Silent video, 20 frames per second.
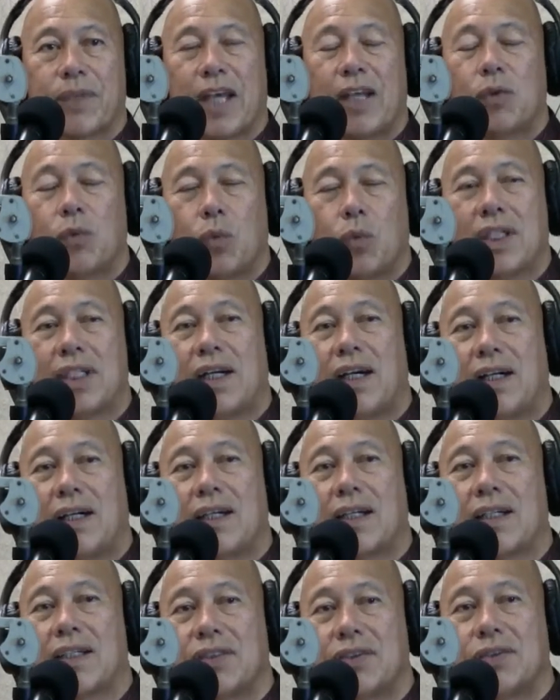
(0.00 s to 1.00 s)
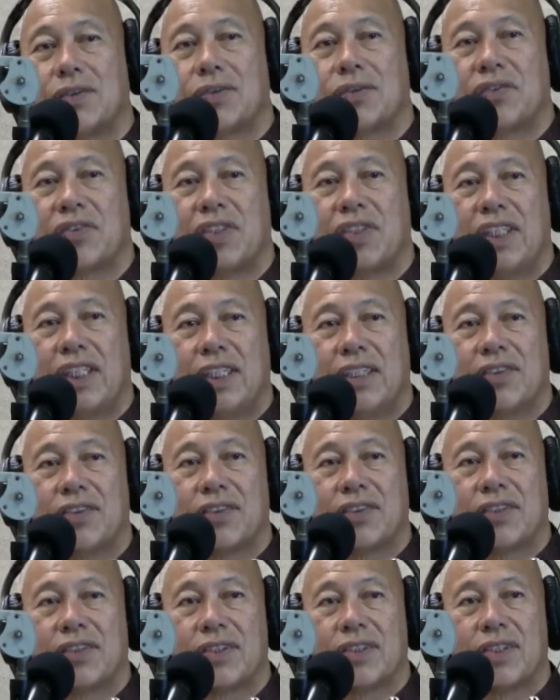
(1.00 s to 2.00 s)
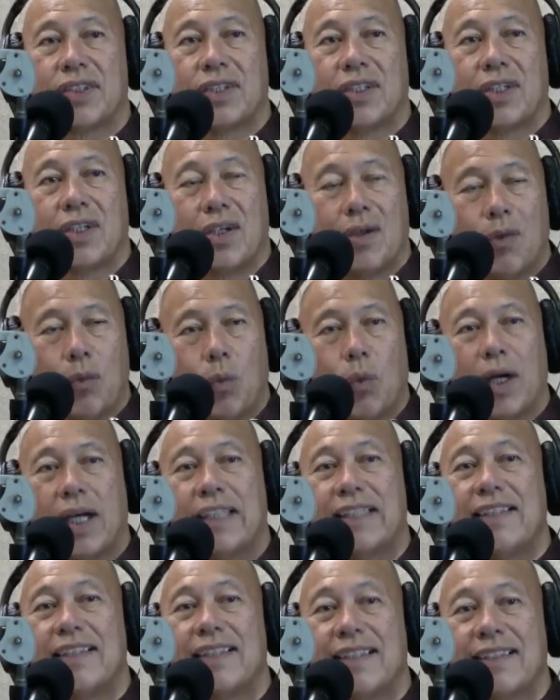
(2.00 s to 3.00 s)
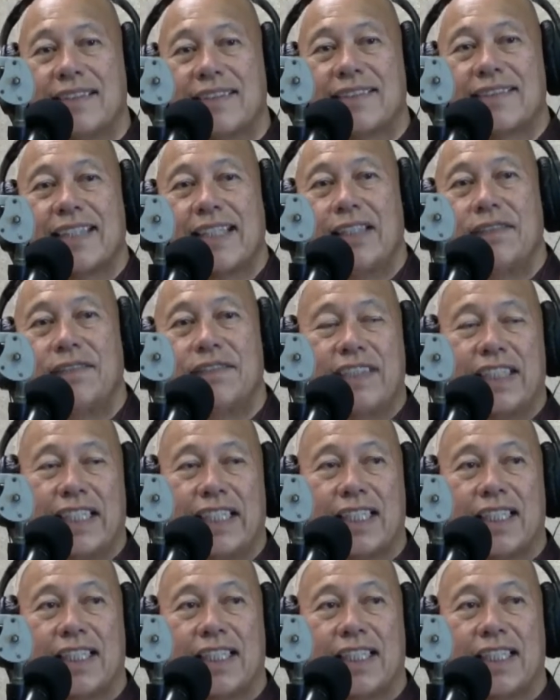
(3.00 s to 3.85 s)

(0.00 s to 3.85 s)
And what are those needs? 1, safety.